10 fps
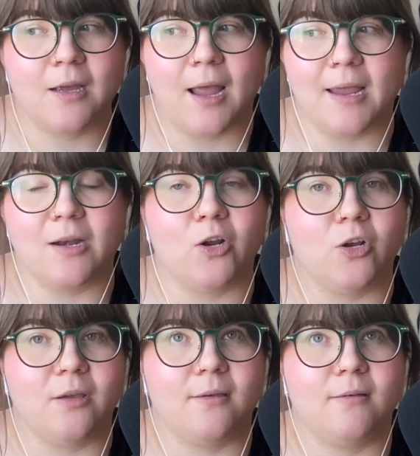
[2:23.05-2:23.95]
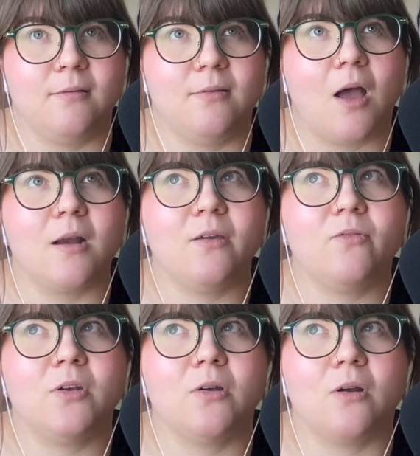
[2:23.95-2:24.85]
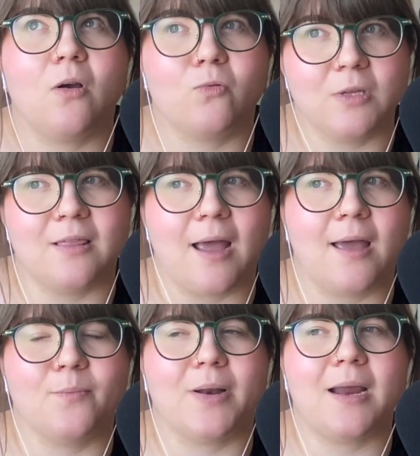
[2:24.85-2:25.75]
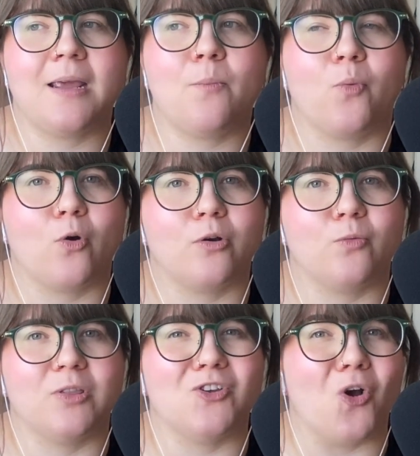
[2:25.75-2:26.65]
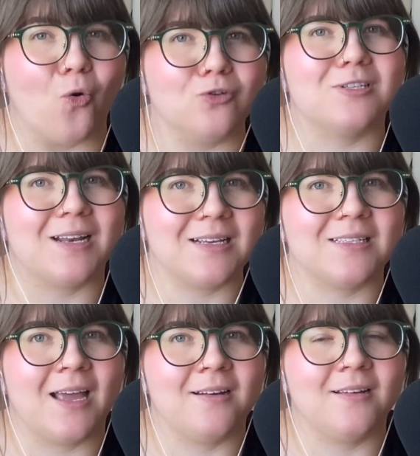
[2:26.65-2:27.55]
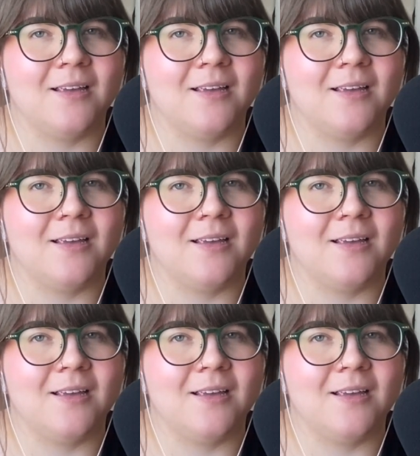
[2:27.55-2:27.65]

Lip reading: And not even only that, but I'd get bored with the goals that I set.